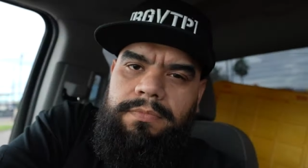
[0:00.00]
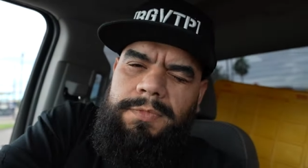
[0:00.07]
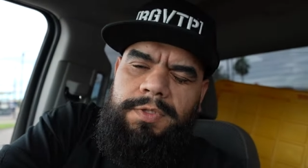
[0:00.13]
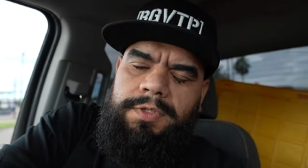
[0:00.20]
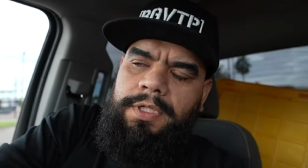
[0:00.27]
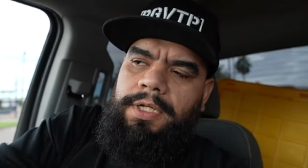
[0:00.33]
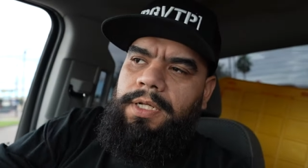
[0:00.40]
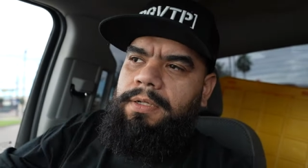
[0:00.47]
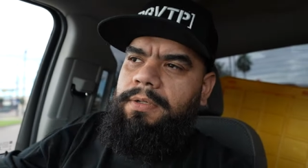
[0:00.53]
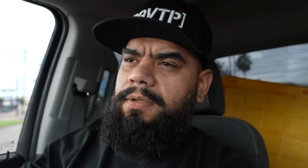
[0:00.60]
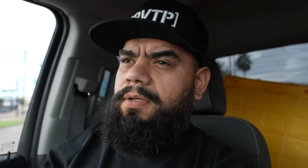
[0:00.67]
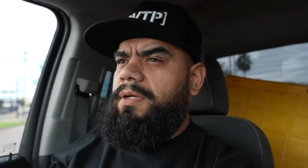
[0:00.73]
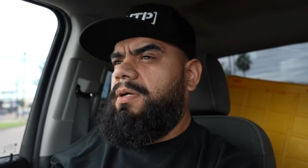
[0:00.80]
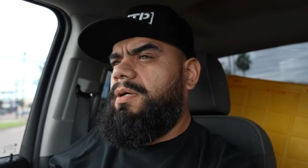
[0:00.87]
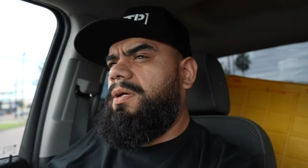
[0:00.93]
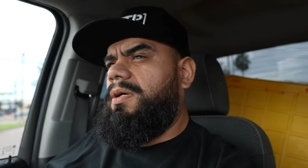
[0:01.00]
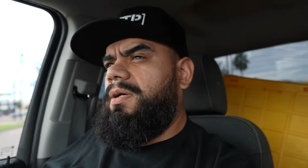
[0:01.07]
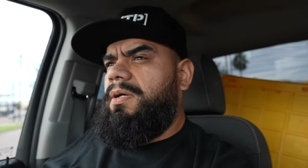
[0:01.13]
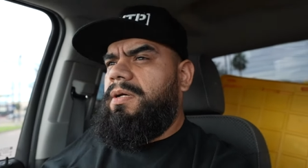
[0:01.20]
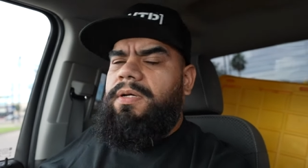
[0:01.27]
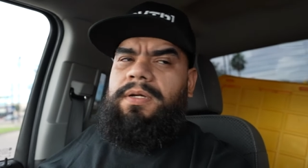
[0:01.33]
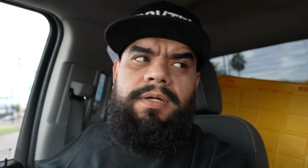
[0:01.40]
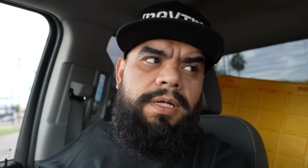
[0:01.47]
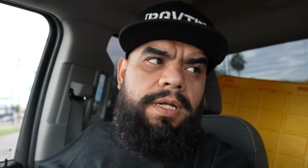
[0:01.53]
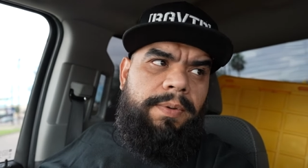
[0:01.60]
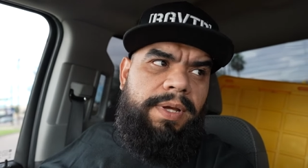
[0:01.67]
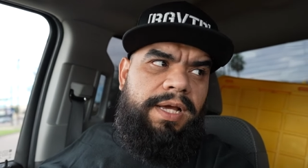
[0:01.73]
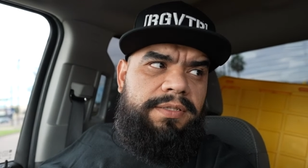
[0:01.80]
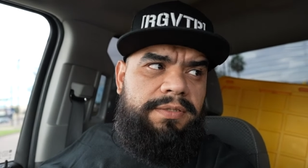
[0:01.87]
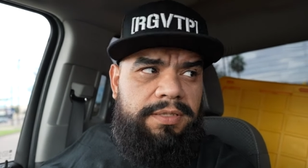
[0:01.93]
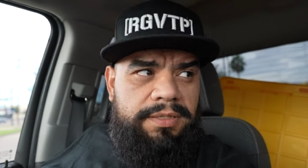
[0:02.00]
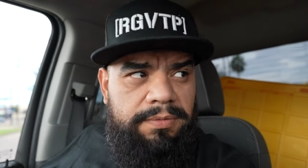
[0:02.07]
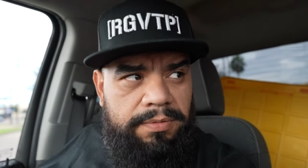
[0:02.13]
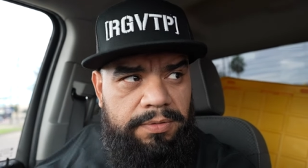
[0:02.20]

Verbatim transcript: Just kidding. Anyway, guys,